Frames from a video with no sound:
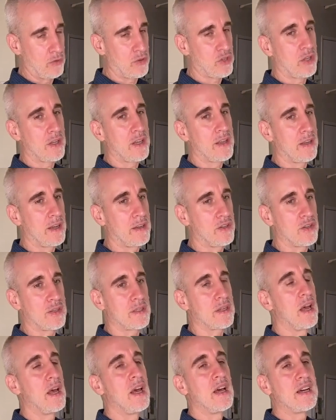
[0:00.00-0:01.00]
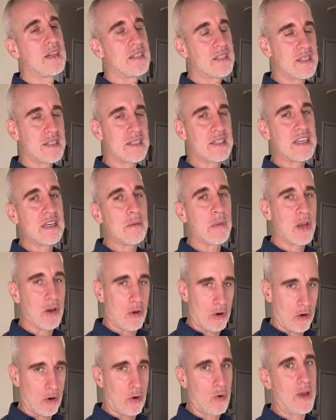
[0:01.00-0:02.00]
usually they just steam it
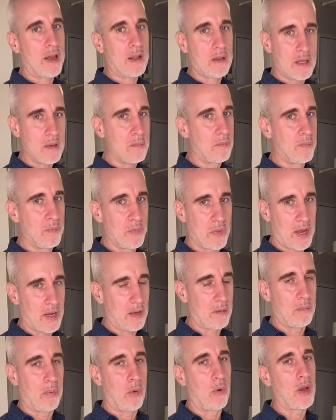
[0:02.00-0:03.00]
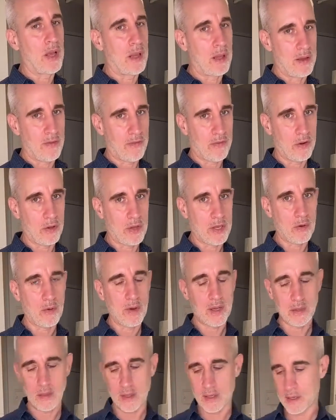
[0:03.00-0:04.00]
or quickly boil it fairly
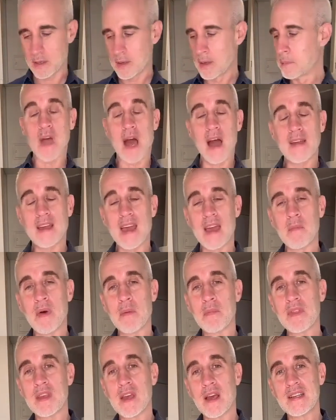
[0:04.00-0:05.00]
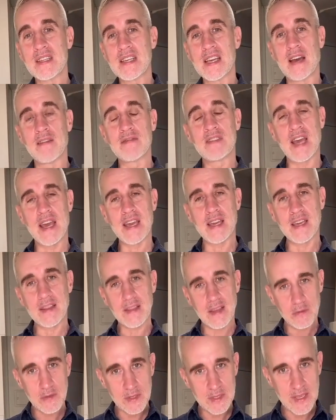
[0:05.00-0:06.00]
quickly. I came up with the idea of taking
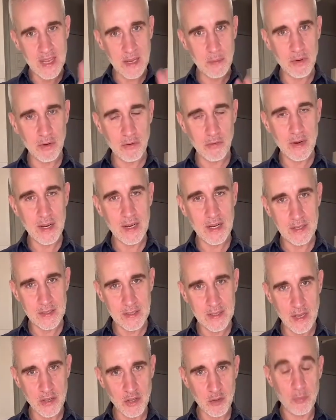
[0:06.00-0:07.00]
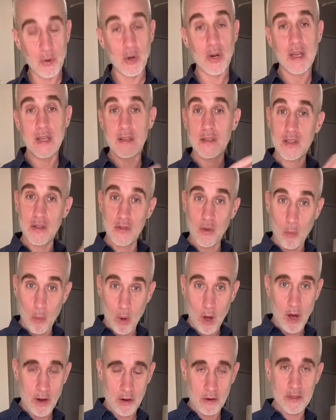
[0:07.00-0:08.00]
those same ingredients that you put into the
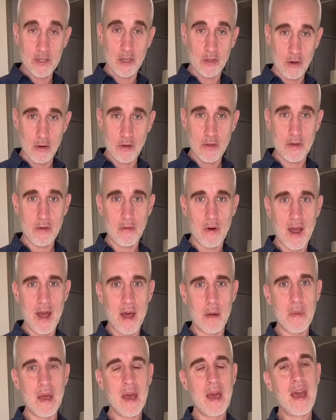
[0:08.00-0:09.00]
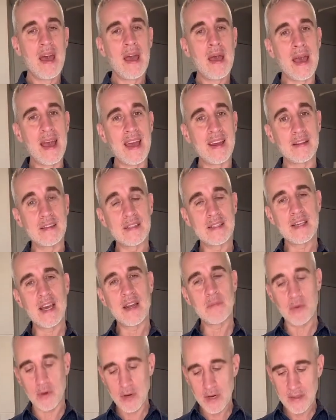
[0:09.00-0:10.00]
water to cook the crab, and
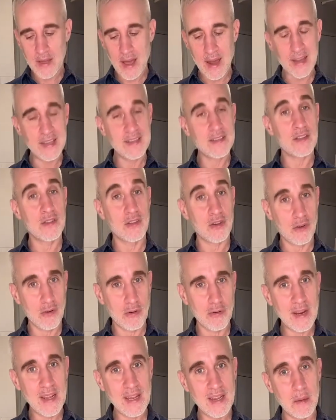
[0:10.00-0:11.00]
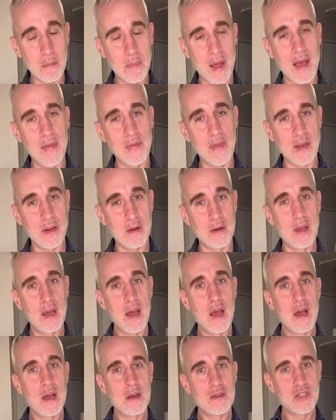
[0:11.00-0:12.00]
instead putting that into the cream and then
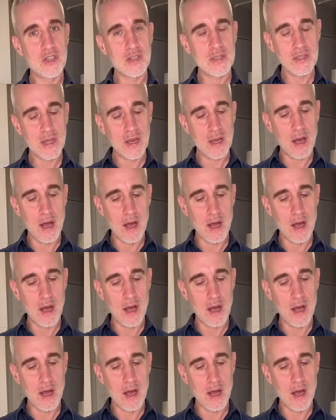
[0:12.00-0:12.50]
just